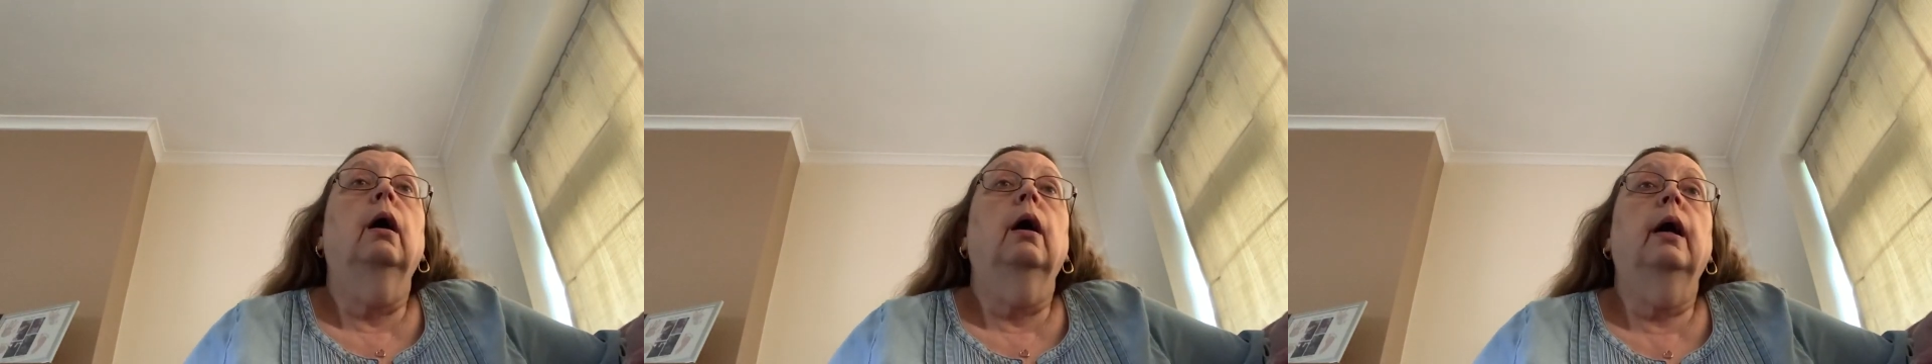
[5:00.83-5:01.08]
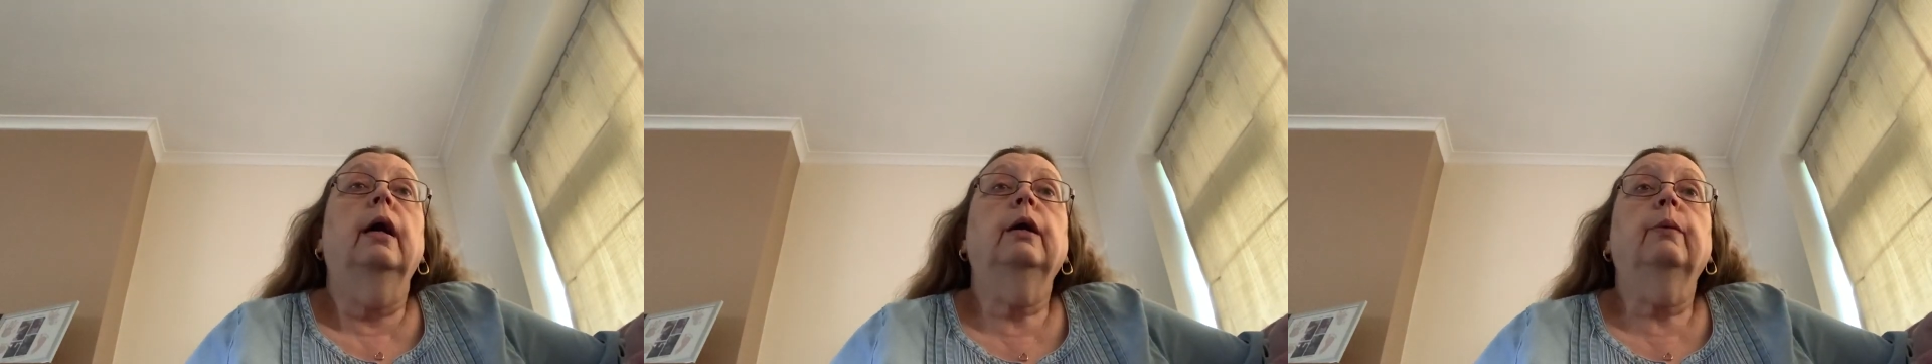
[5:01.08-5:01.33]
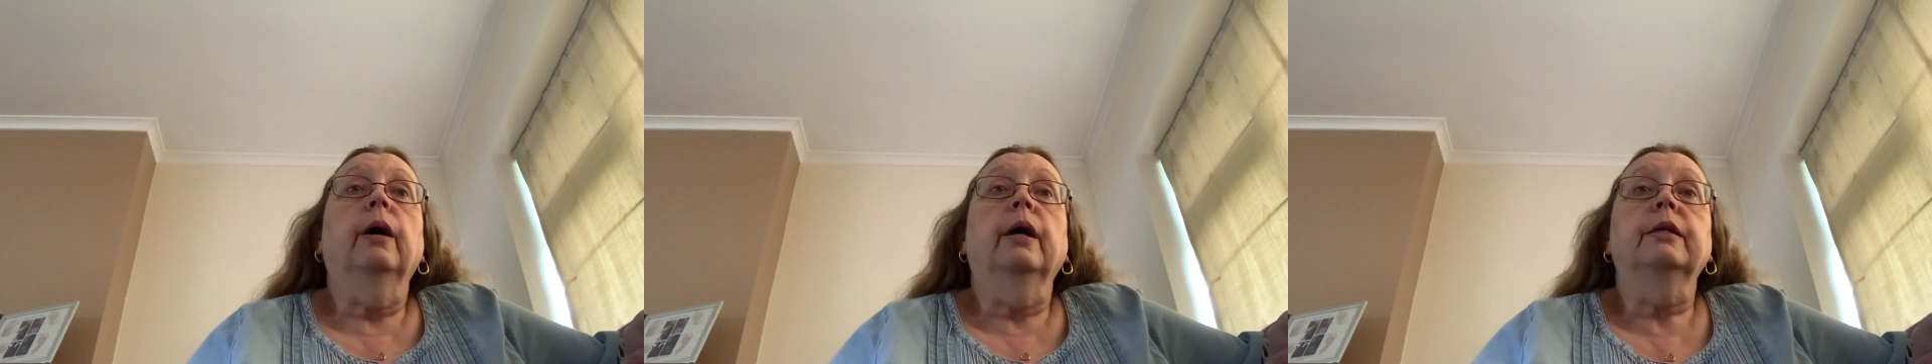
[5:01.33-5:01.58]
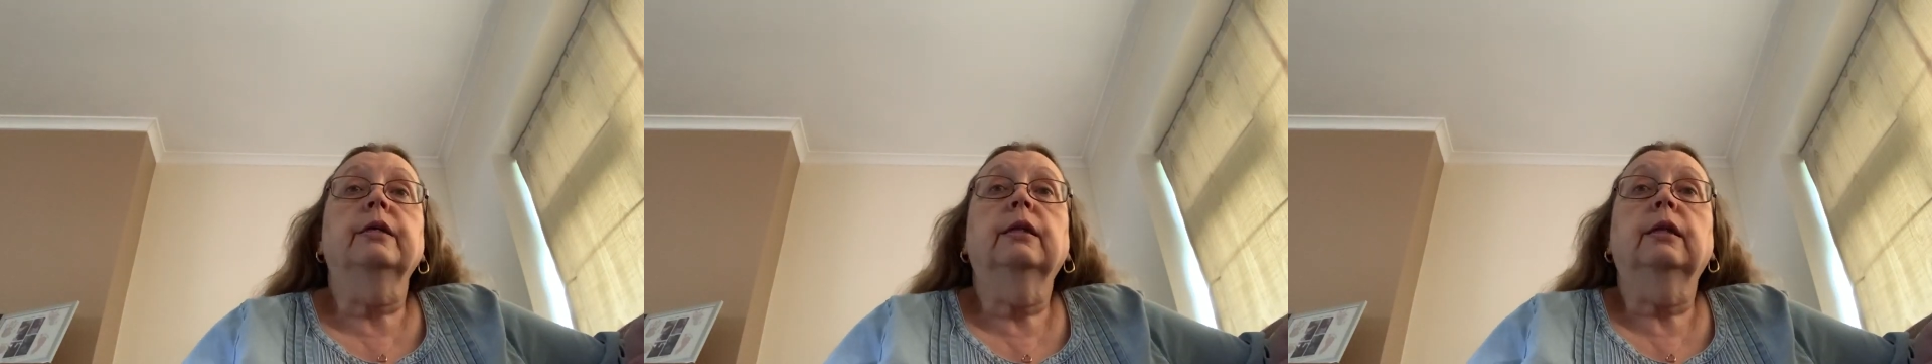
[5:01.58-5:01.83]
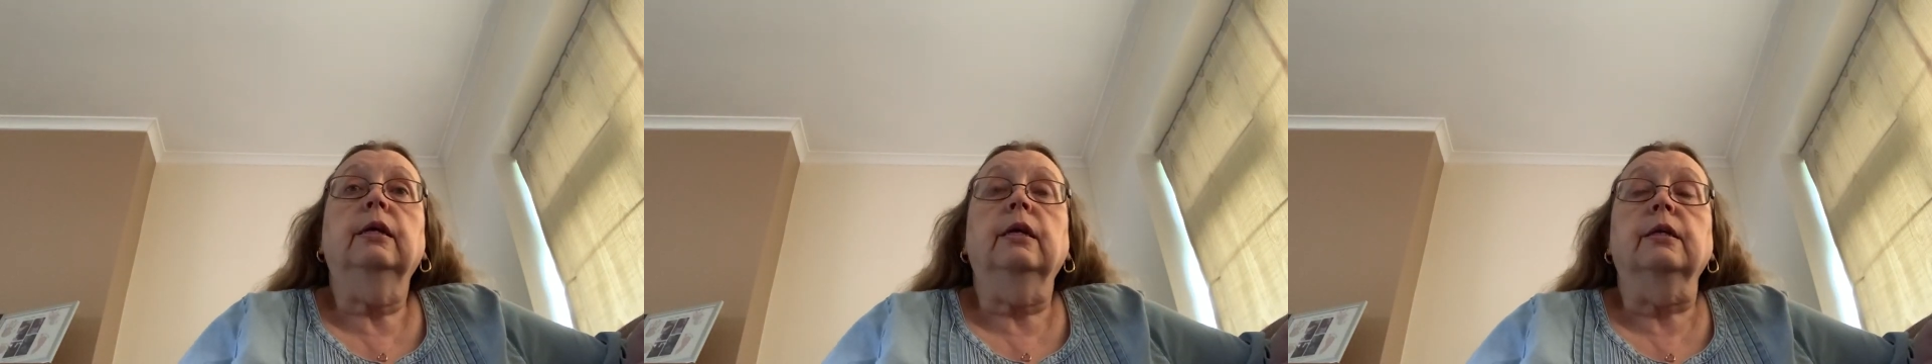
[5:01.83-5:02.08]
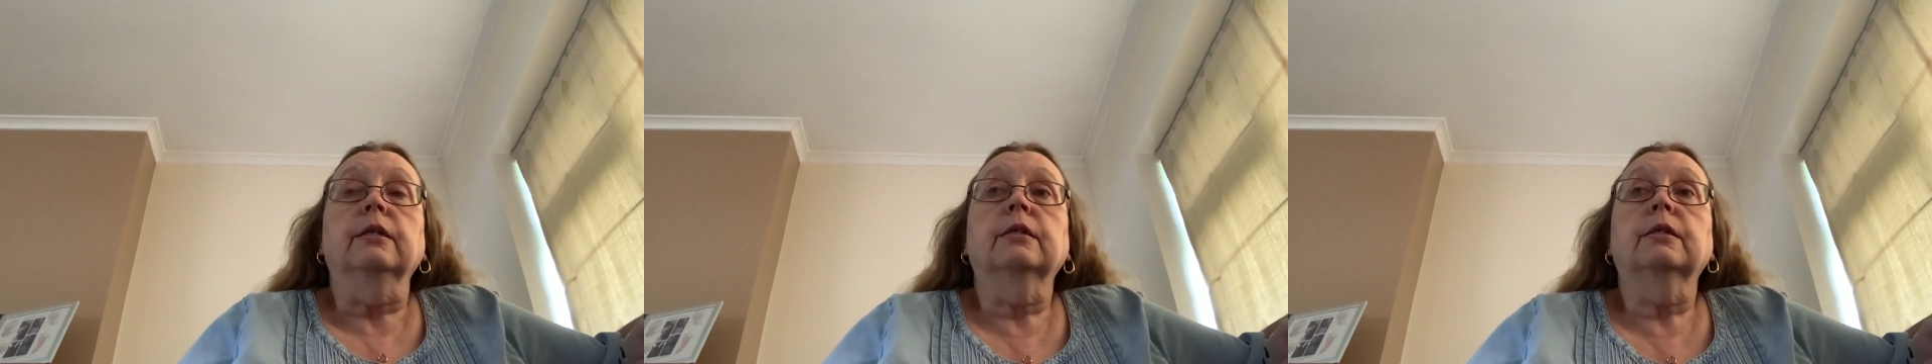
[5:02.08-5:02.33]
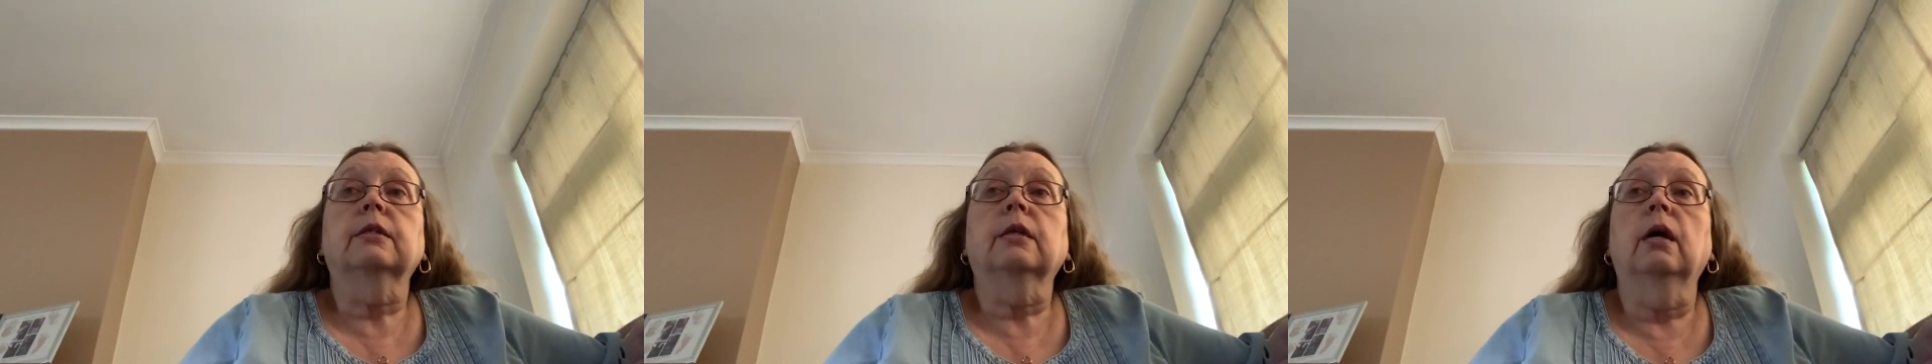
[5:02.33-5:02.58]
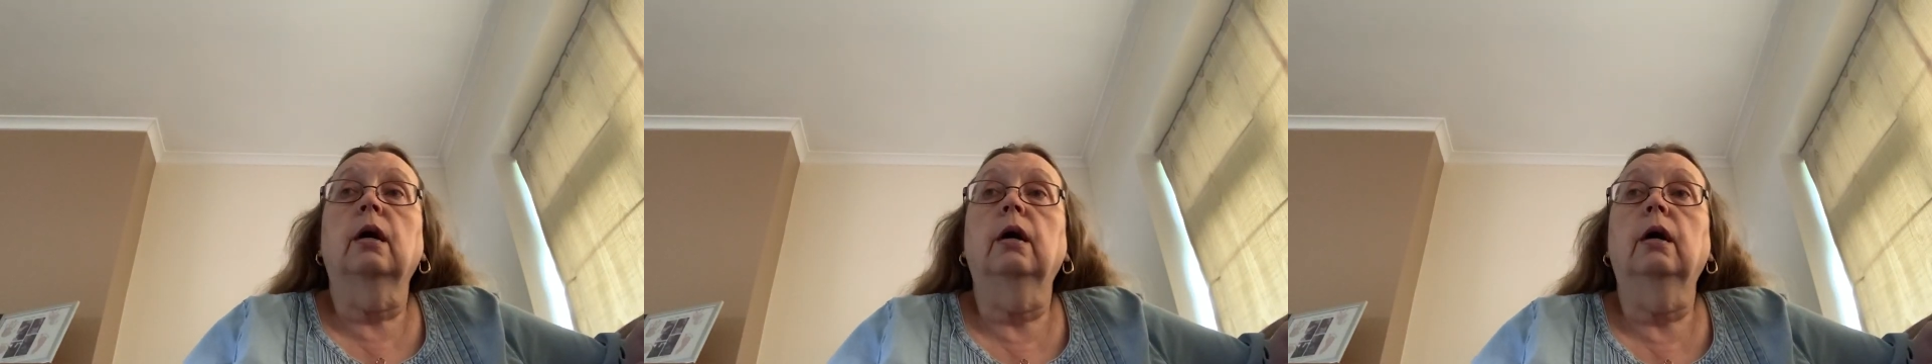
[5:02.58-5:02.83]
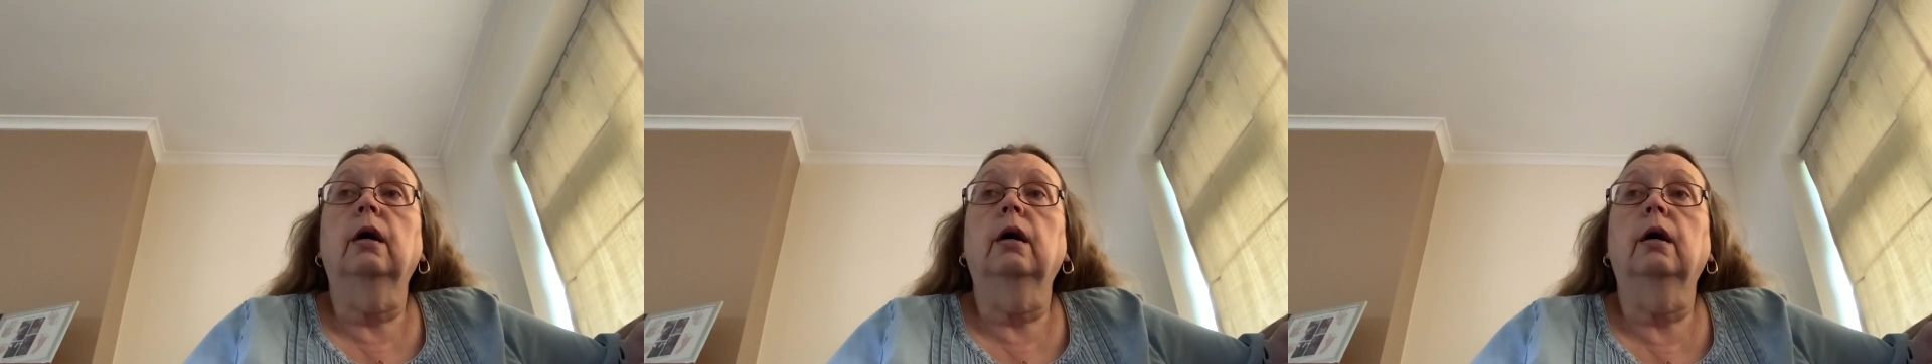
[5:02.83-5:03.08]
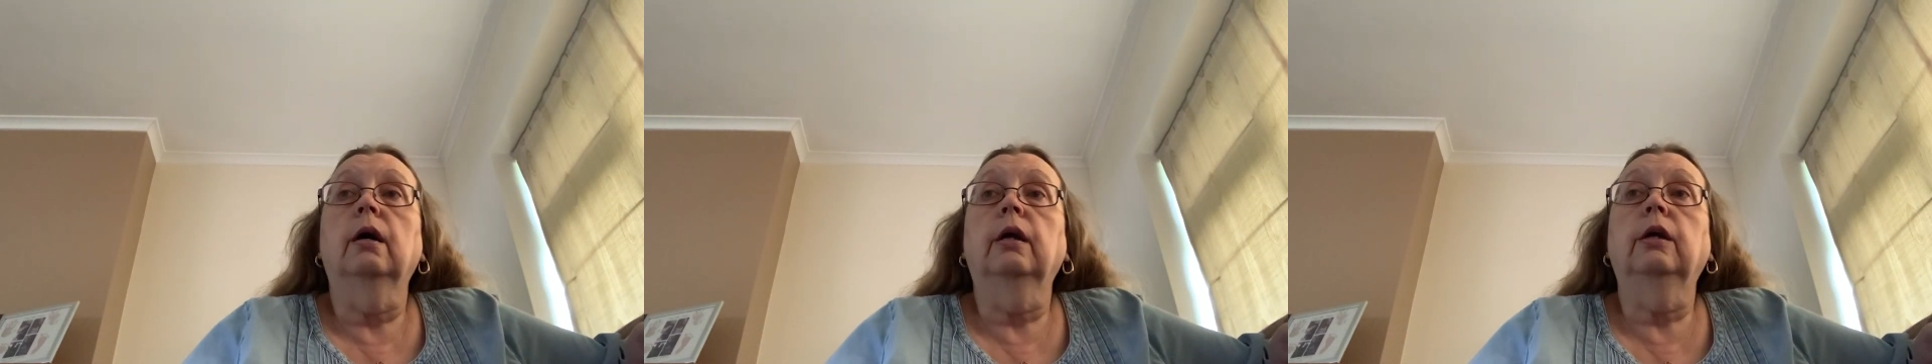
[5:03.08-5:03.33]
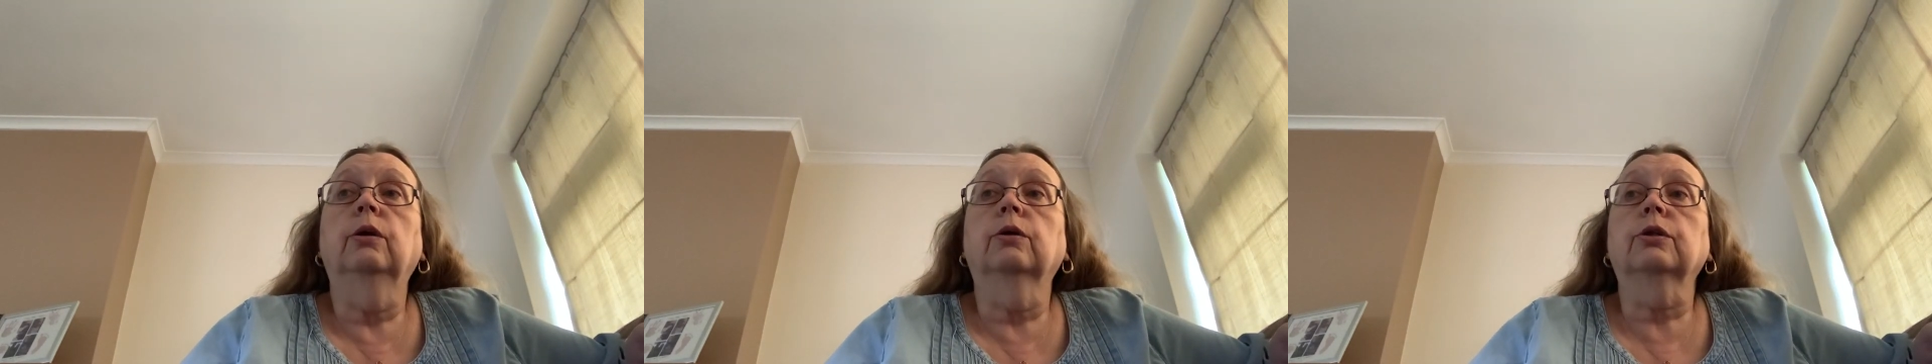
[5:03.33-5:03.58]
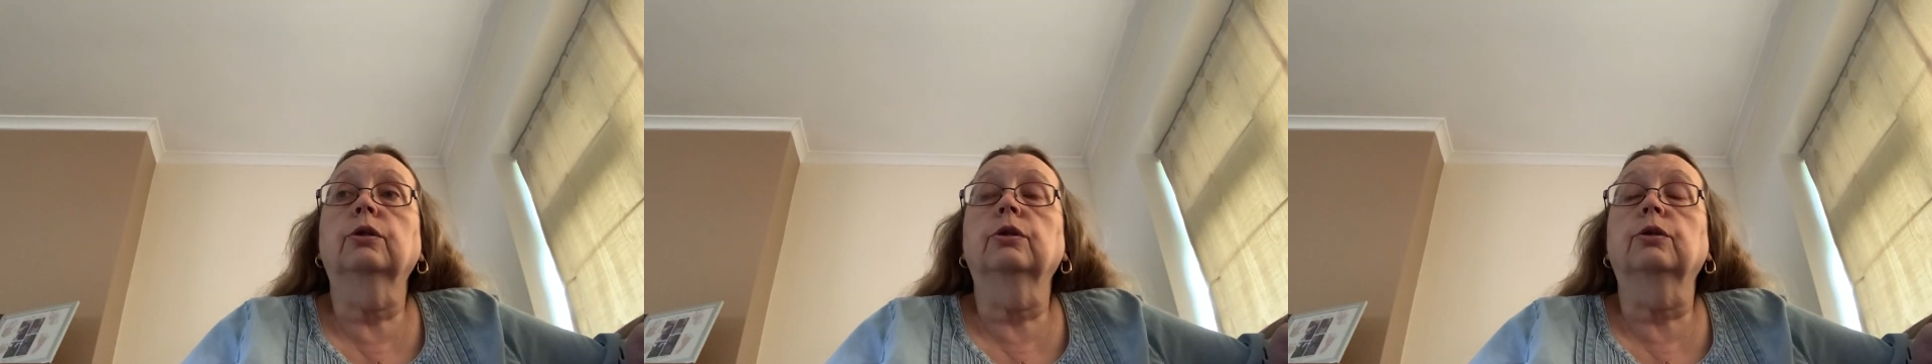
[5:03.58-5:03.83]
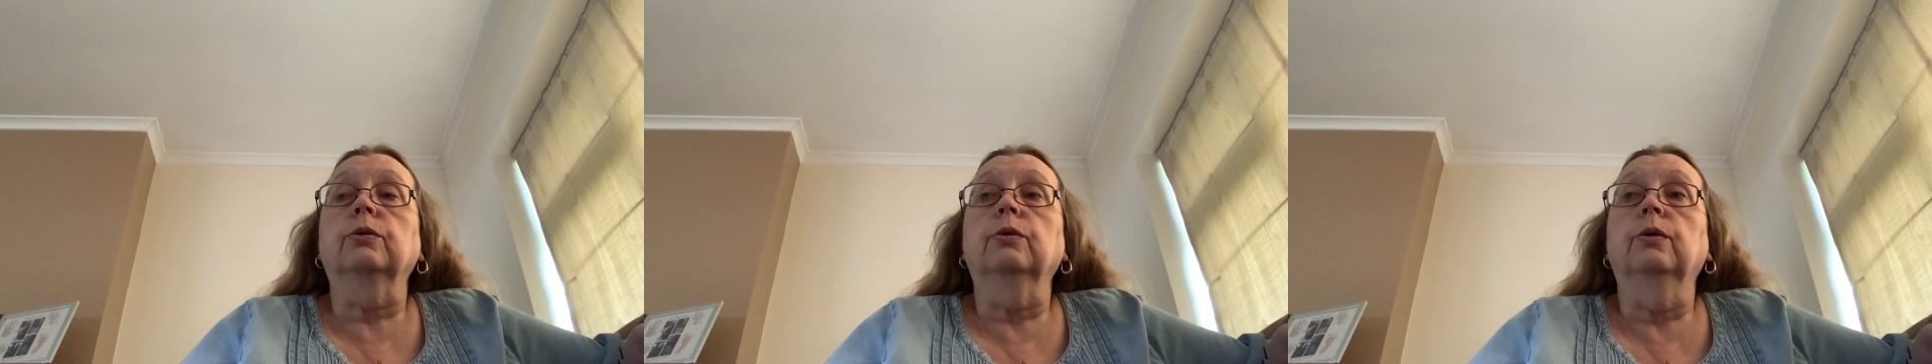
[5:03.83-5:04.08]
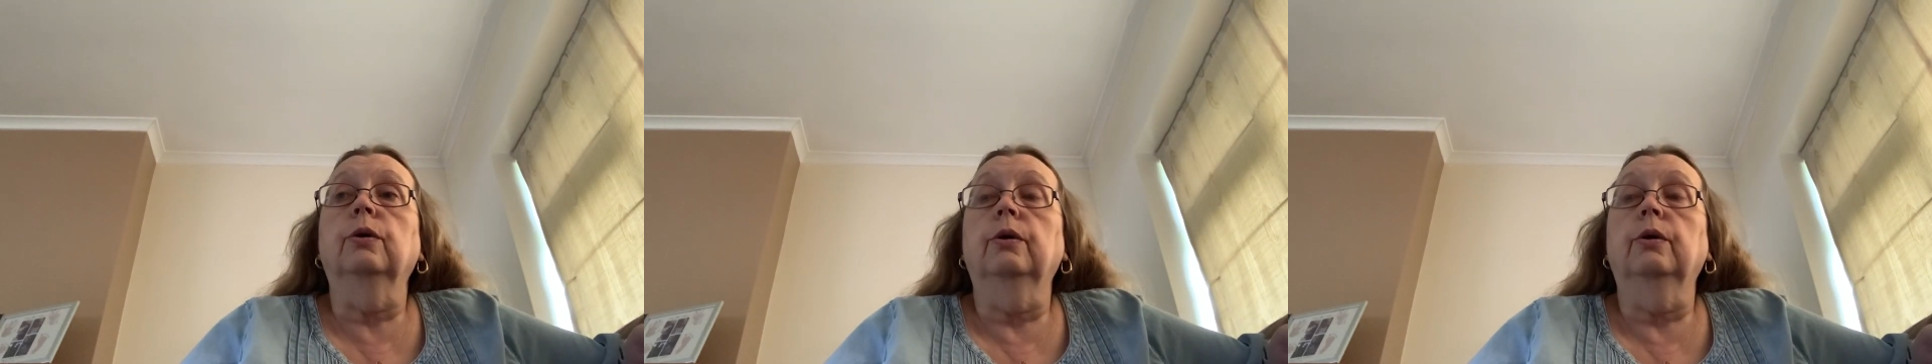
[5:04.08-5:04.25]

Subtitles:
Anyway, I did this. He knocked on the door.